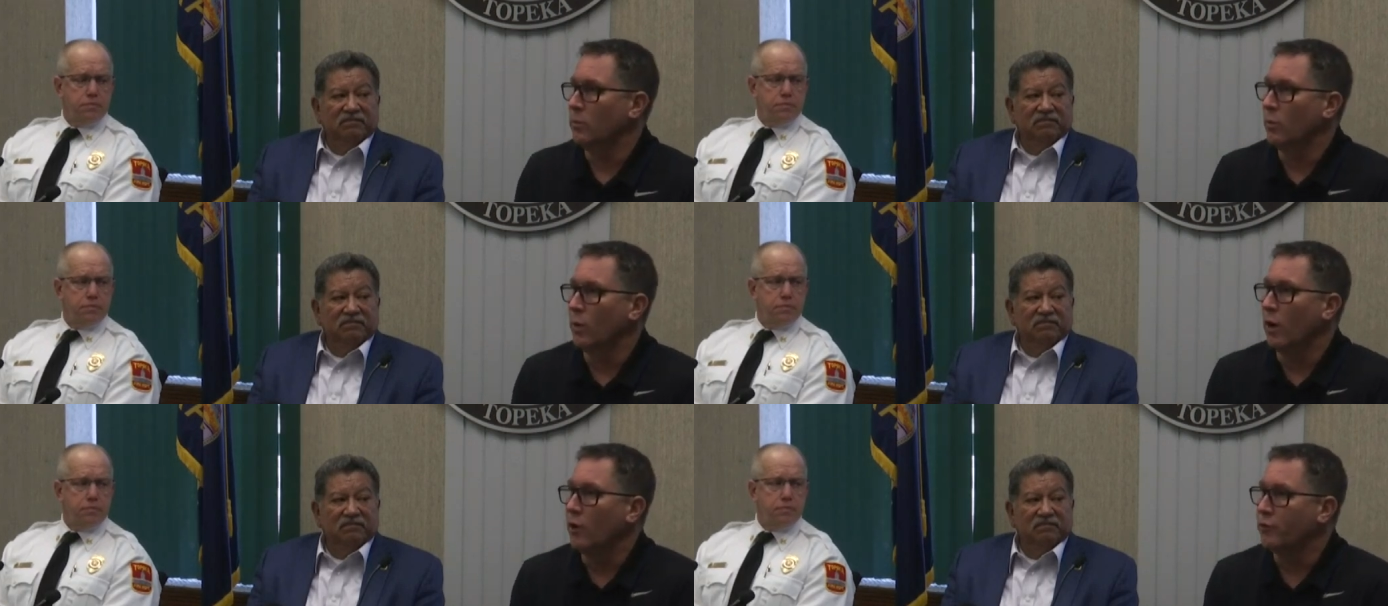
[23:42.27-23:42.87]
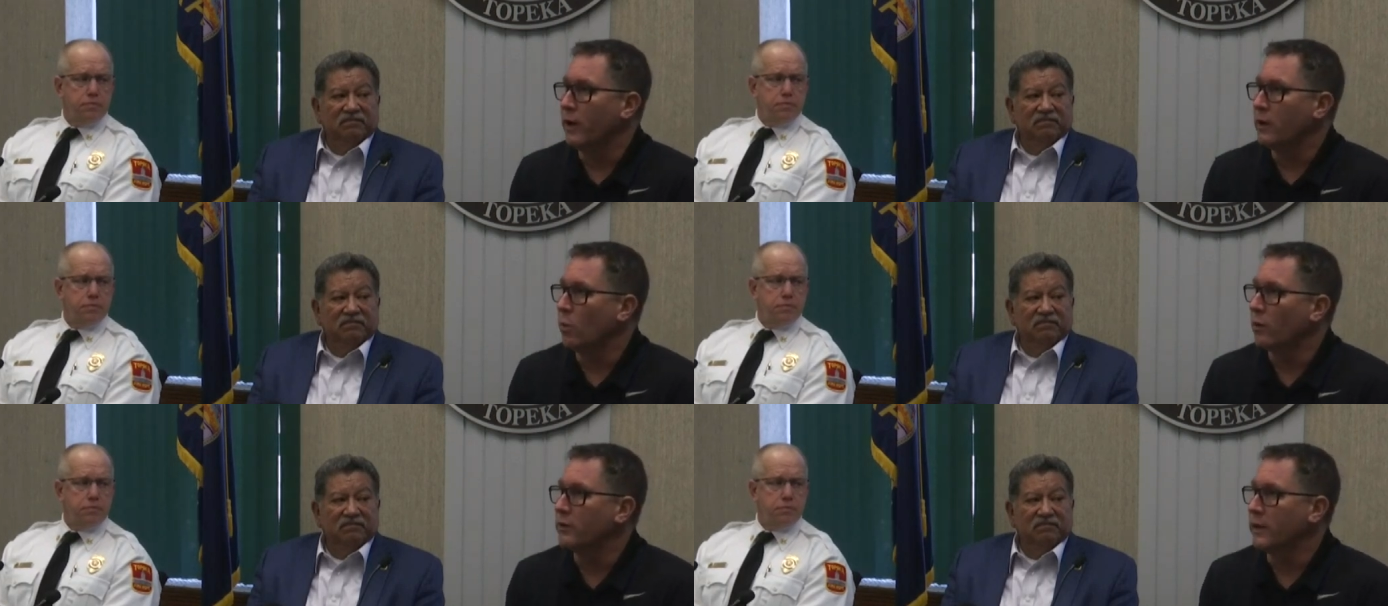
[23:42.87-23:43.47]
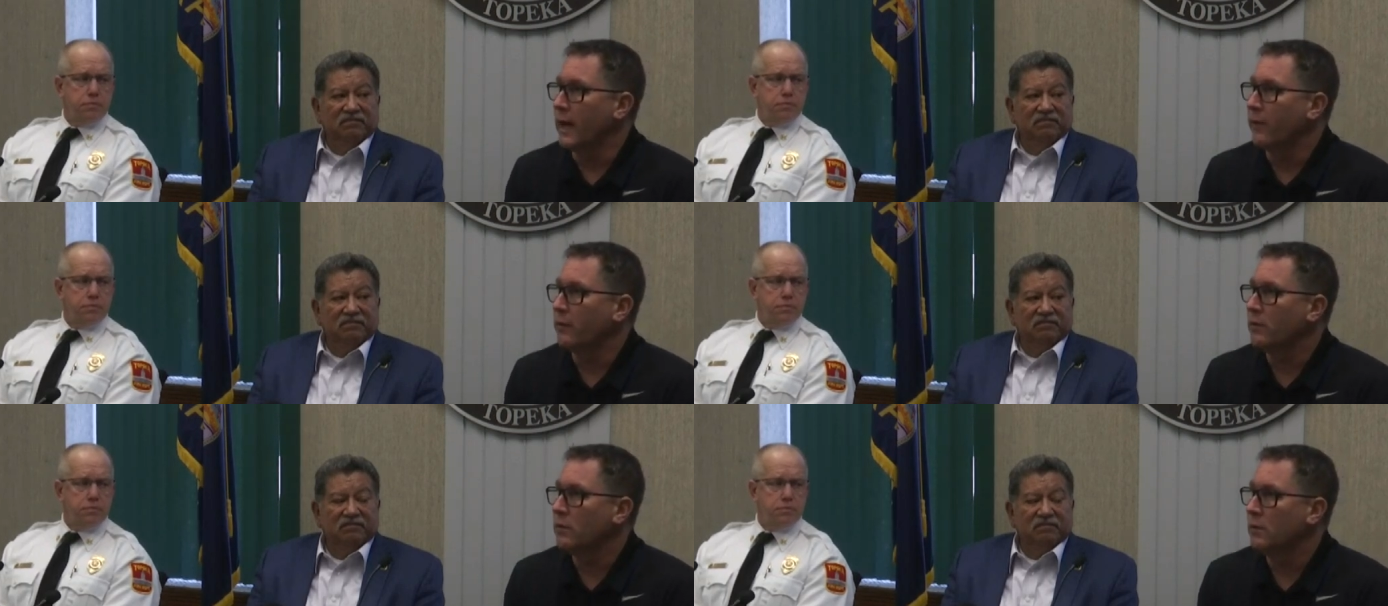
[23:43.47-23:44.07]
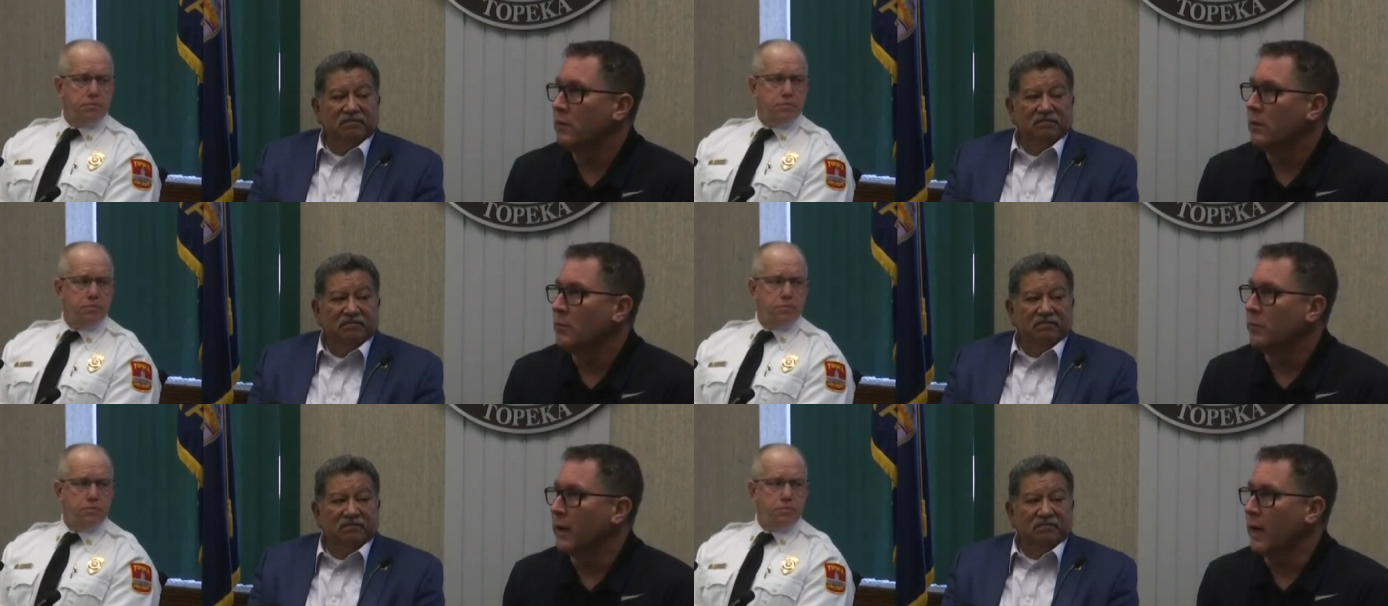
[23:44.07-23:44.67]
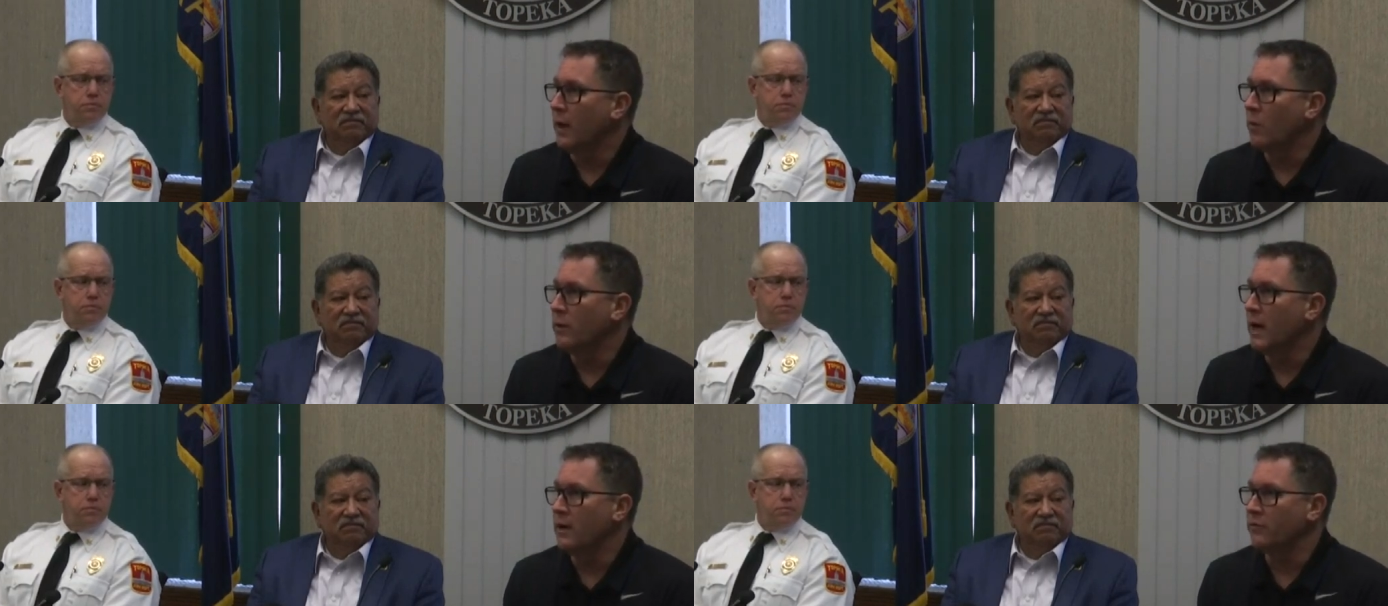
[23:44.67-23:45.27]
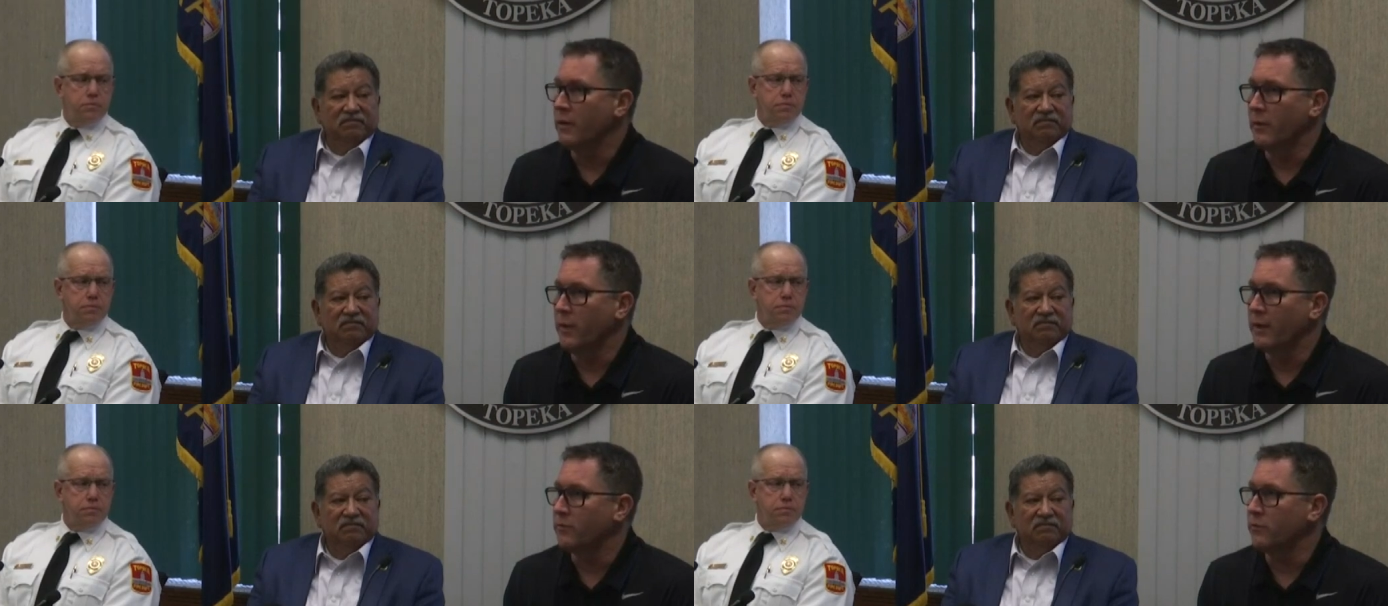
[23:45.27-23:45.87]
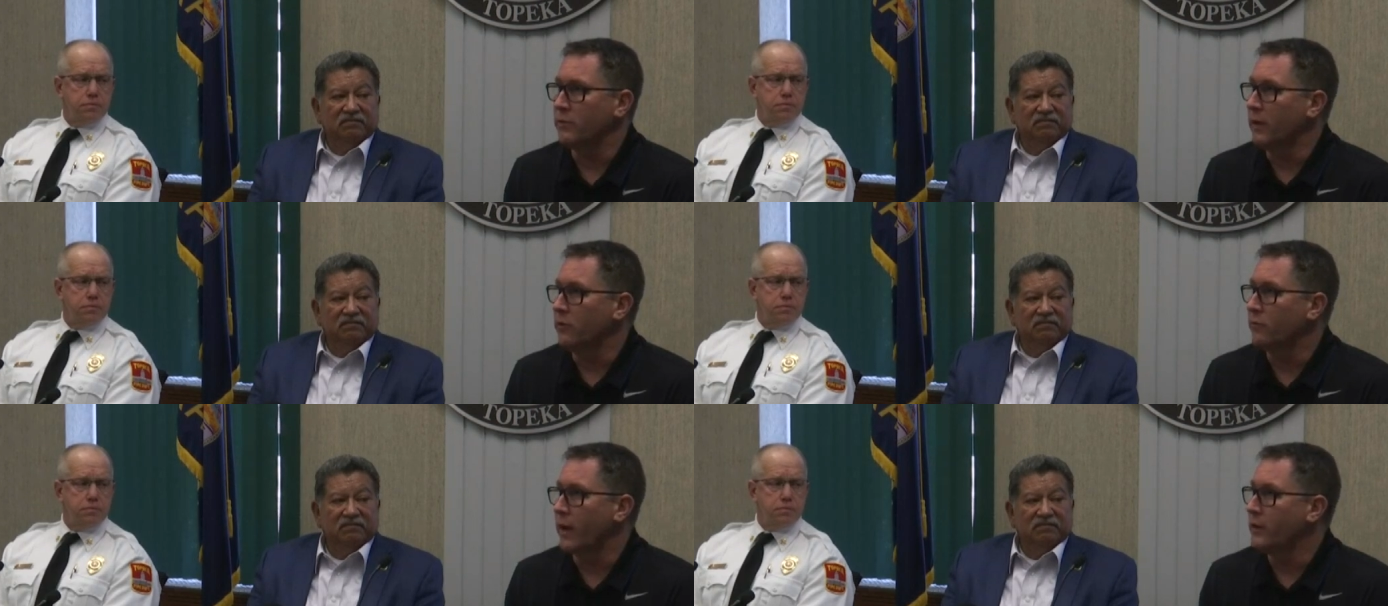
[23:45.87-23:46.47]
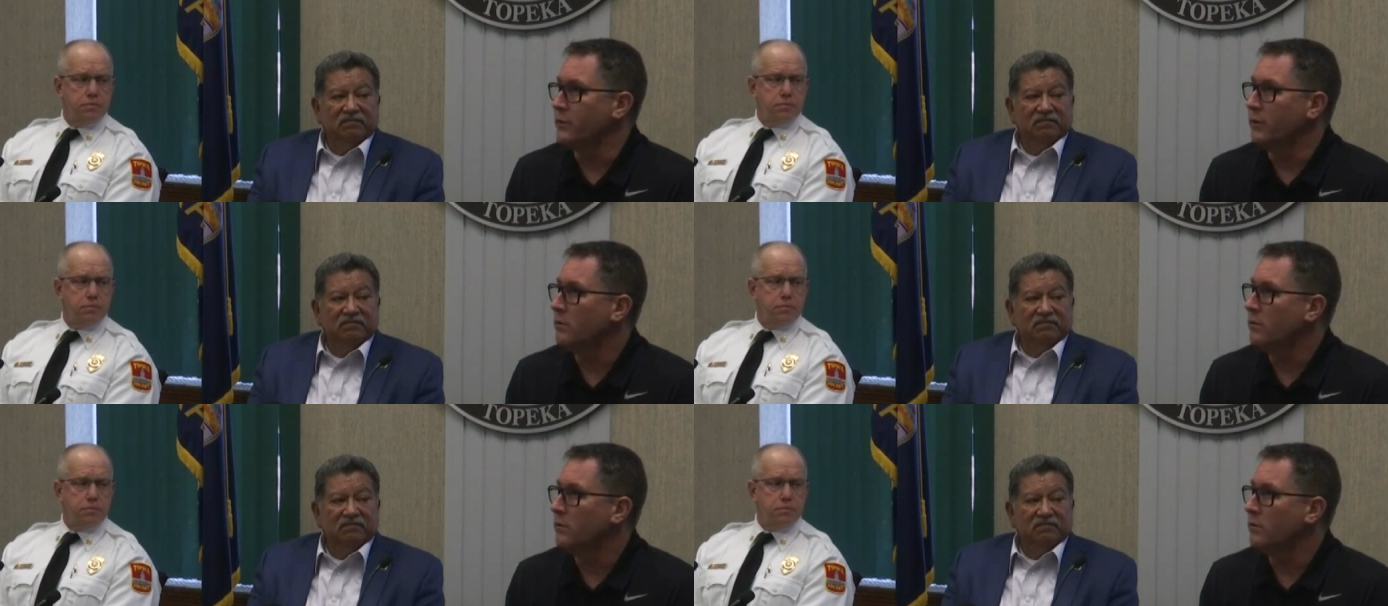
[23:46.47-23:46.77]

Speaker 1: we're all trying to work together, but I, I would not say that that's the stated strategy.